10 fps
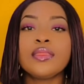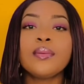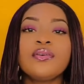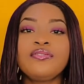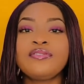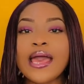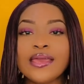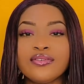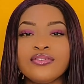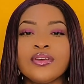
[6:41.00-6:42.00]
Number
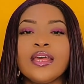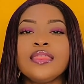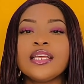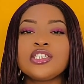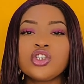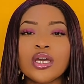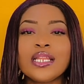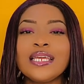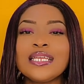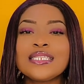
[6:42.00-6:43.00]
five, the
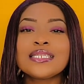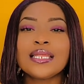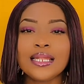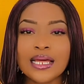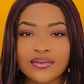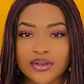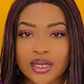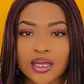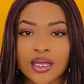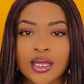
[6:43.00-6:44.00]
chocolate
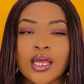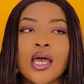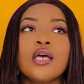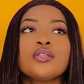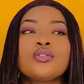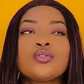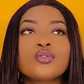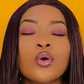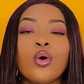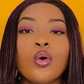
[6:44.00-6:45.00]
lover.
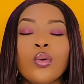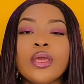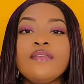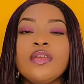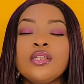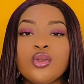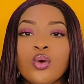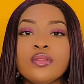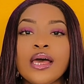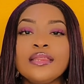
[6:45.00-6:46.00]
So even
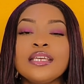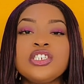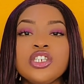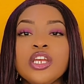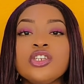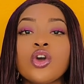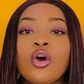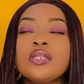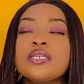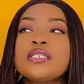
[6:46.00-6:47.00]
though that the change,
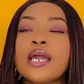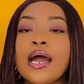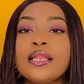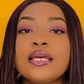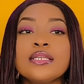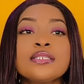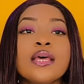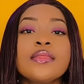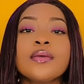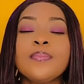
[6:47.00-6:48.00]
all these colors,
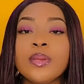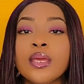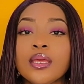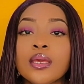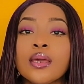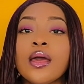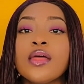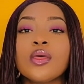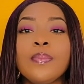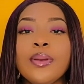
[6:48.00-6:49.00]
the pink,
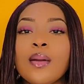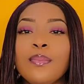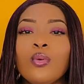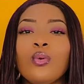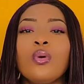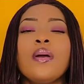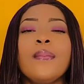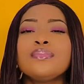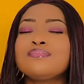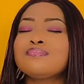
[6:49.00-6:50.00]
the purple,
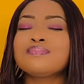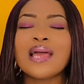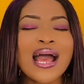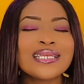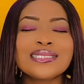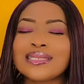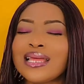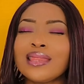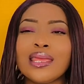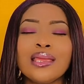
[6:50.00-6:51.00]
has
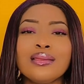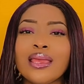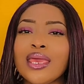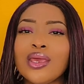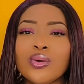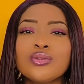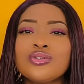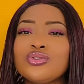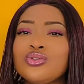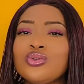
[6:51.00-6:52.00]
nothing ill
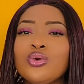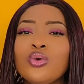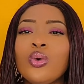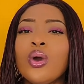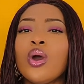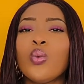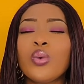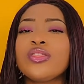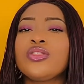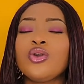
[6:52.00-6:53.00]
to do
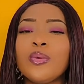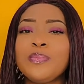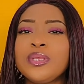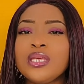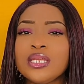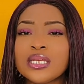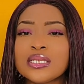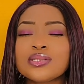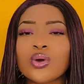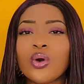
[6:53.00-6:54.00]
with your
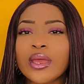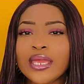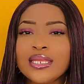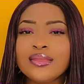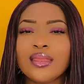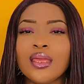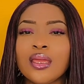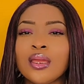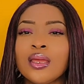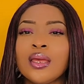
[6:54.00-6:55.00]
penis or
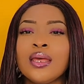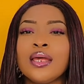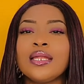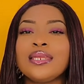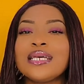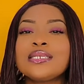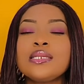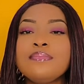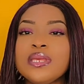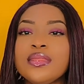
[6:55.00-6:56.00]
anything,
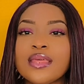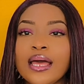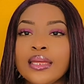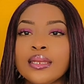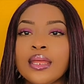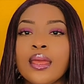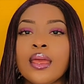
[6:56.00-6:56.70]
doesn't mean that